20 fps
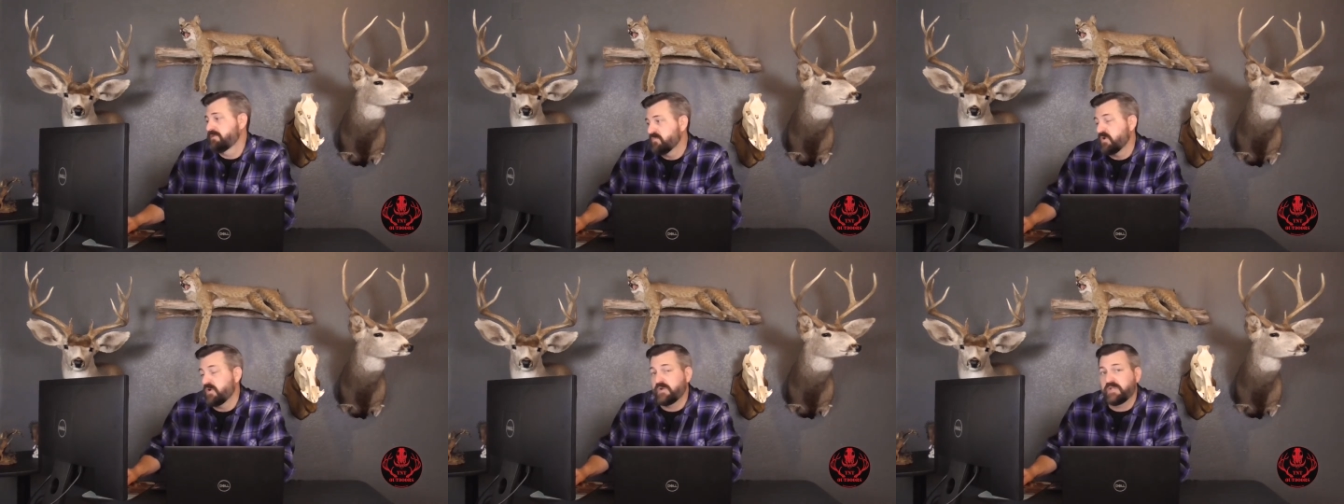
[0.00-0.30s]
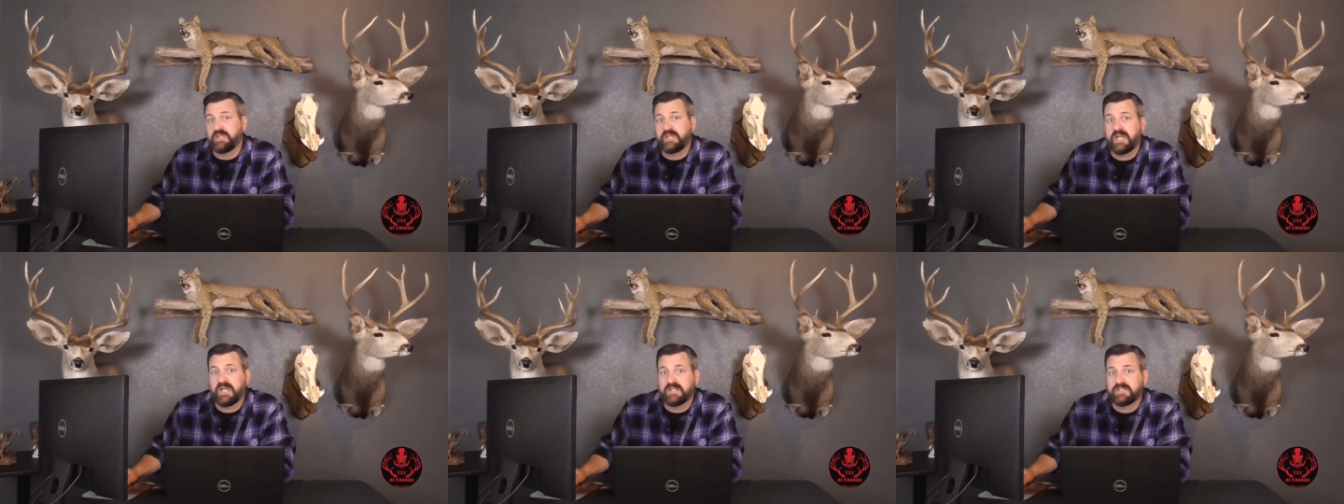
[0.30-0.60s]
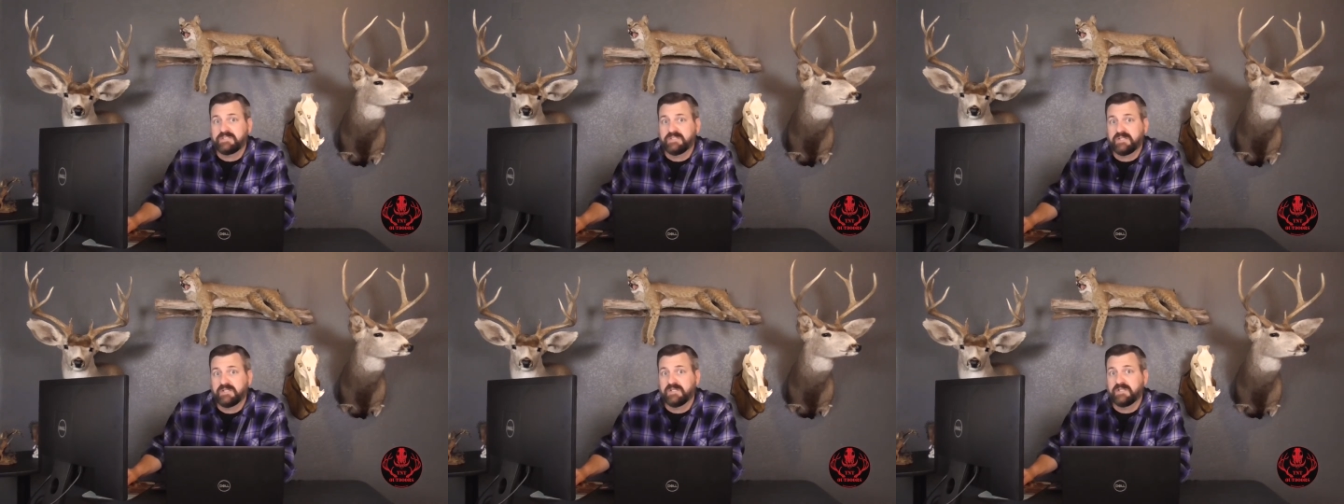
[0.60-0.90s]
Already
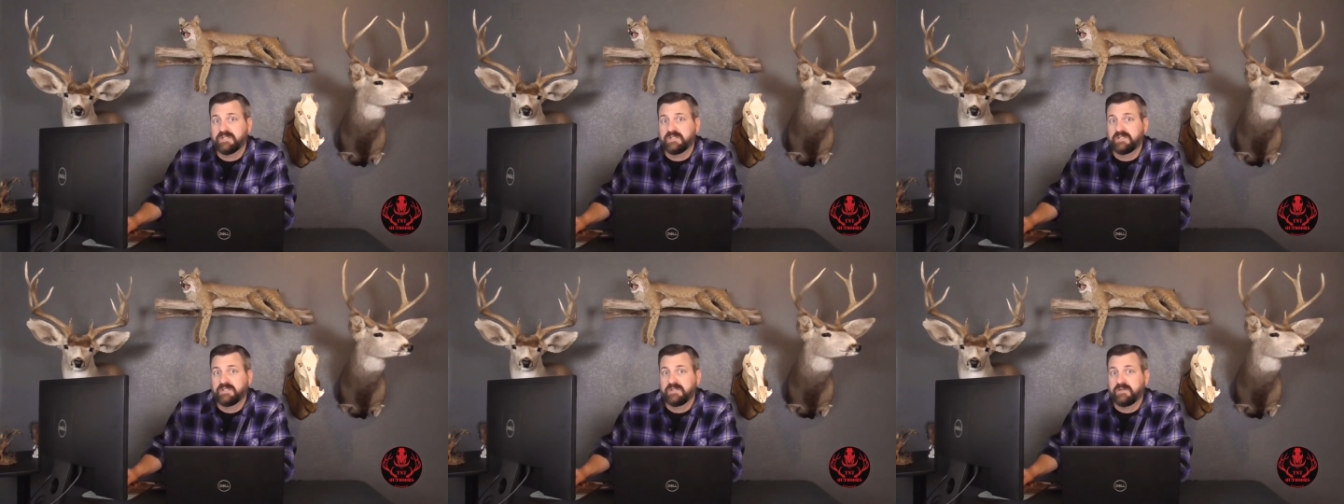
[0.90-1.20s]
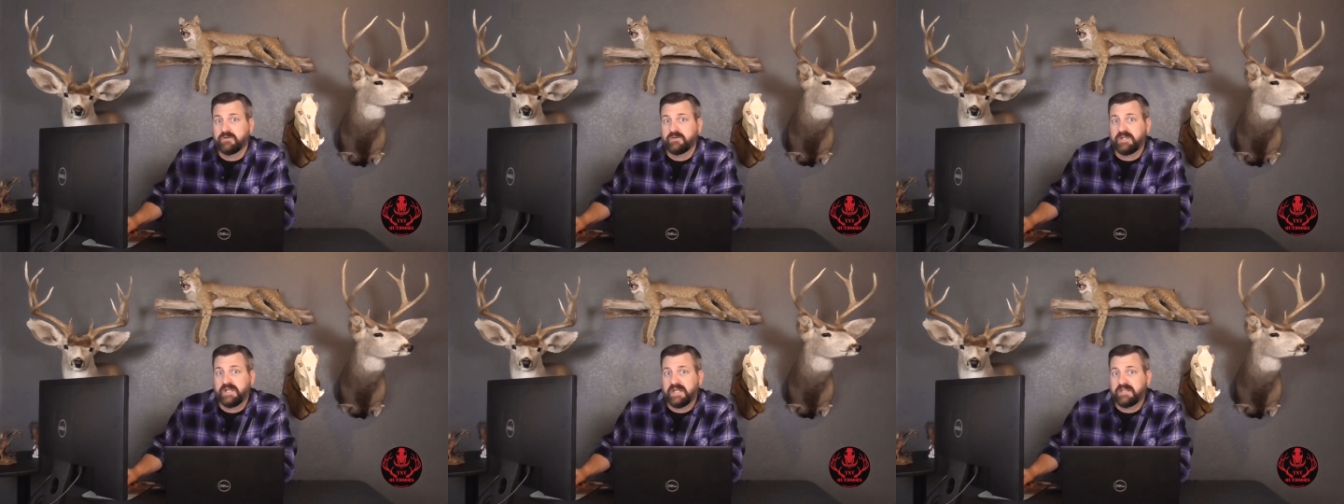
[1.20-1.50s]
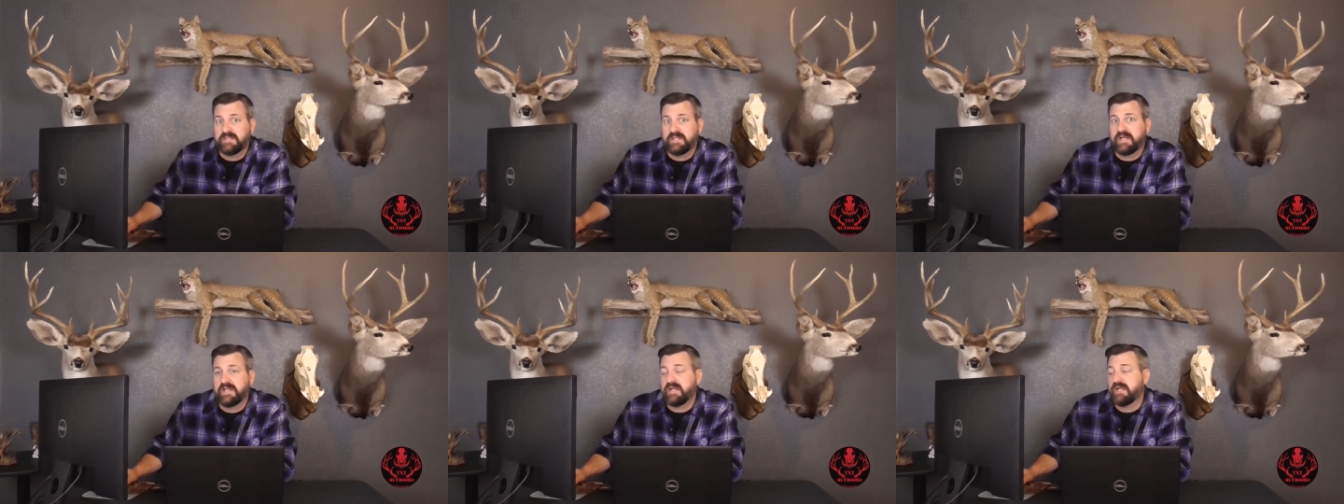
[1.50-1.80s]

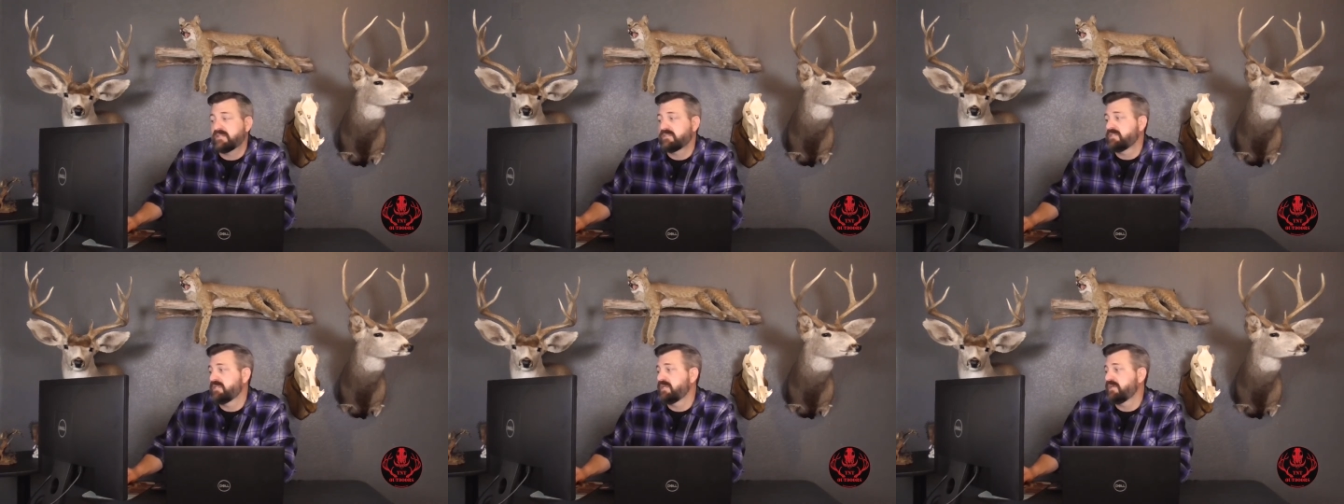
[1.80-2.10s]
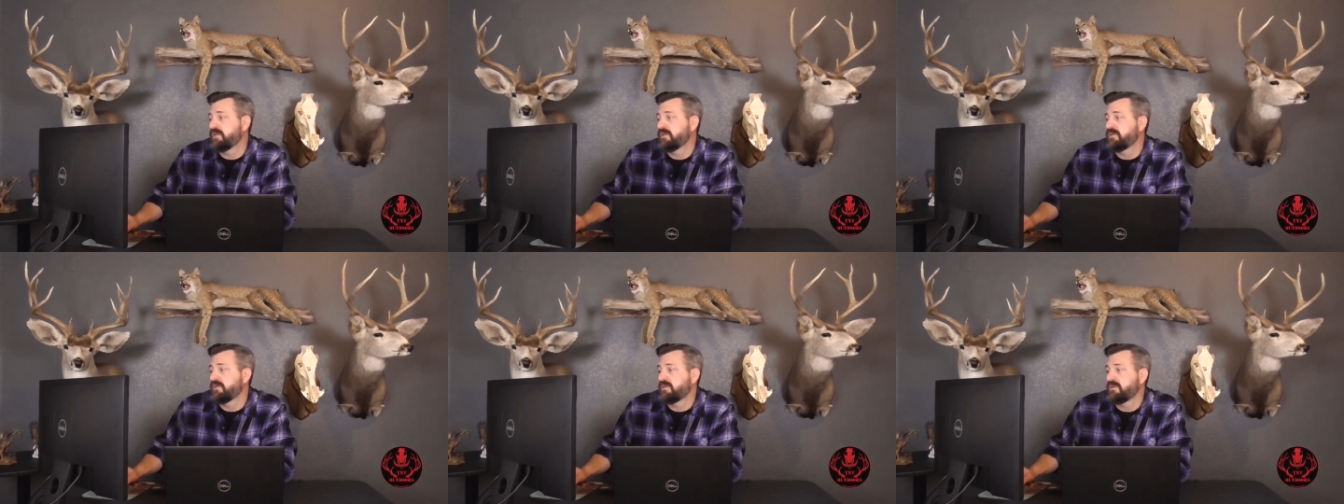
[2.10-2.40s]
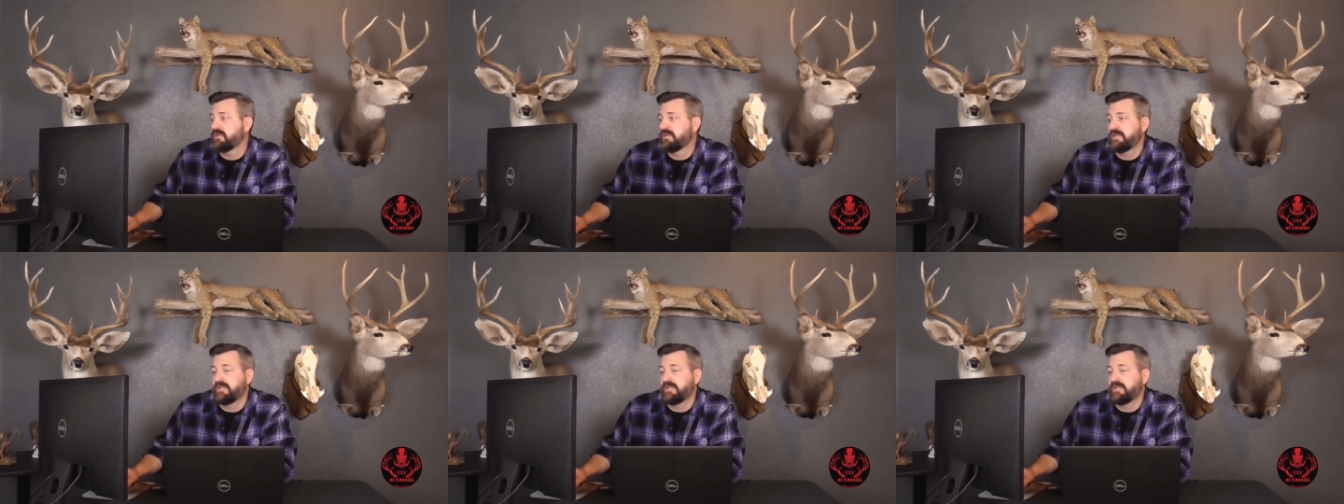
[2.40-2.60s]
had that out there,